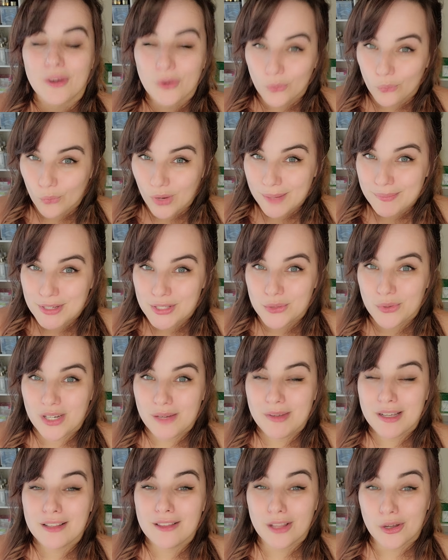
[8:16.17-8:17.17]
Whipped is going to
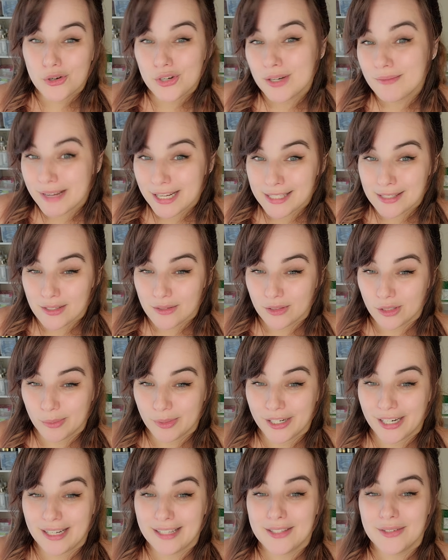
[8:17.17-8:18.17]
be a lotion-based
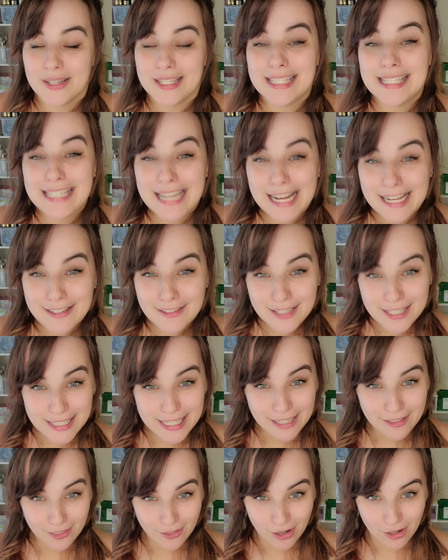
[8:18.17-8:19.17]
lubricant, so it stays on the
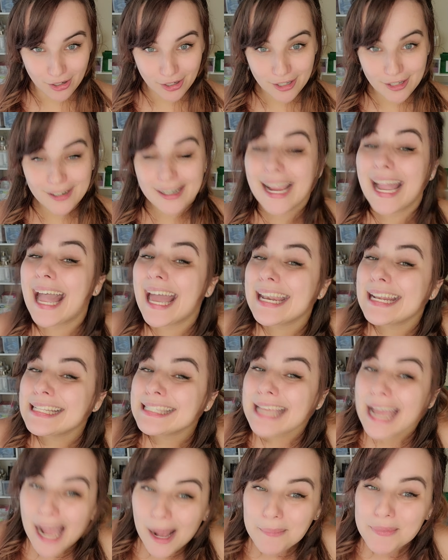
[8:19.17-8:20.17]
skin longer, and it's
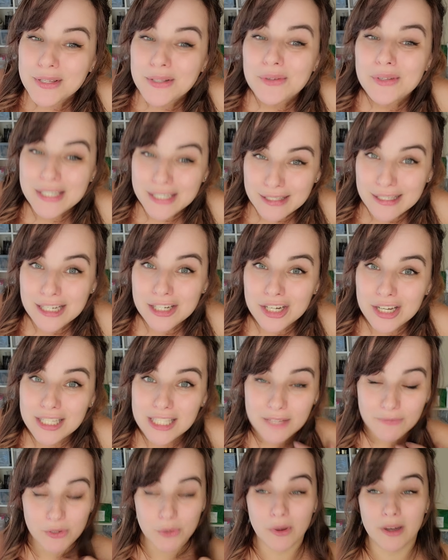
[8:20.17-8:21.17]
absolutely delicious.
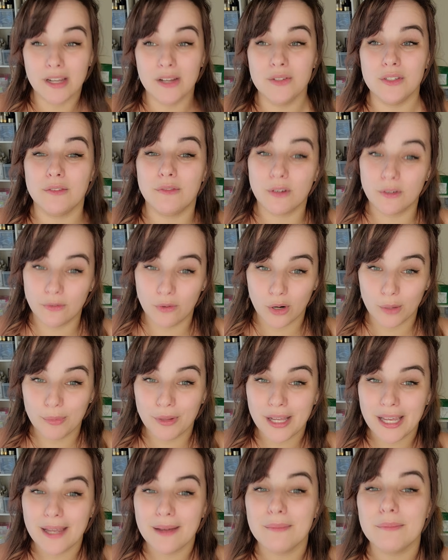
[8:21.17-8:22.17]
If you want to use it for
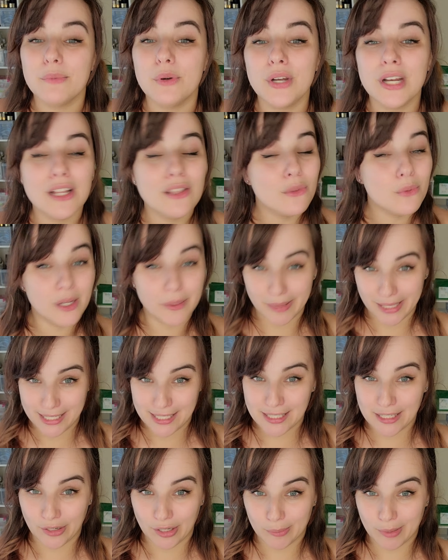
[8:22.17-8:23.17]
foreplay, put it in 3
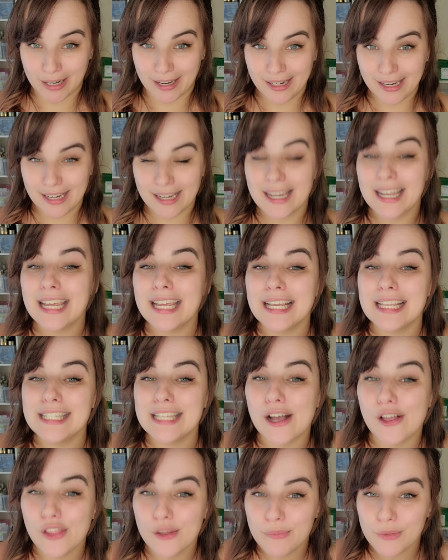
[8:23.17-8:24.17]
places on your body,
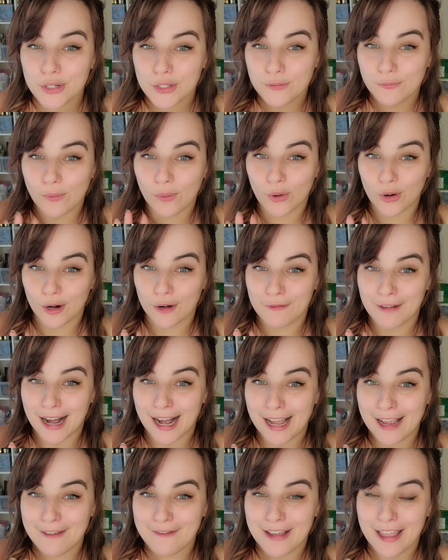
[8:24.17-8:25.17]
tell them there's 4 or
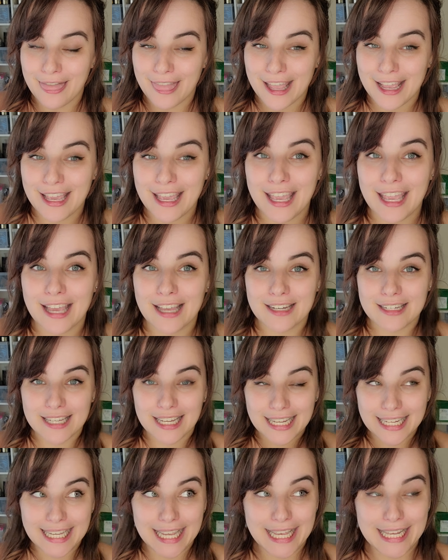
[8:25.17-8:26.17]
5, and they can't
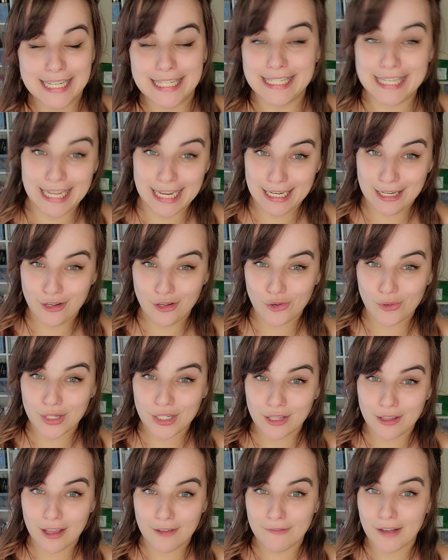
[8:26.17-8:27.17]
continue
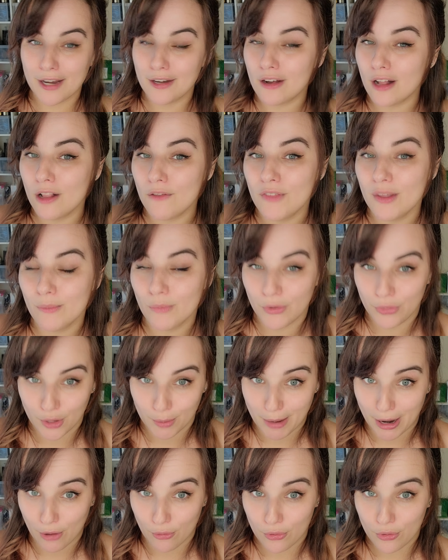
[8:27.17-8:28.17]
until they find all of them with their
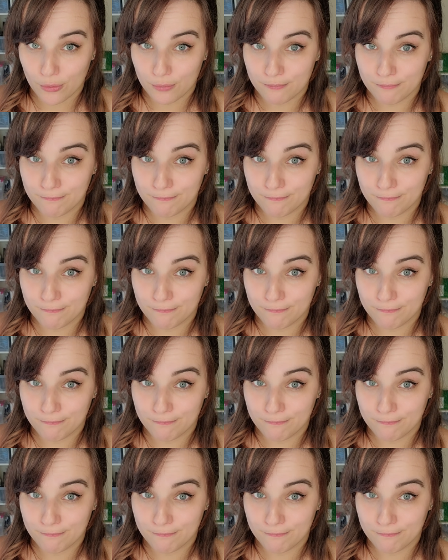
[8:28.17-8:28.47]
mouth.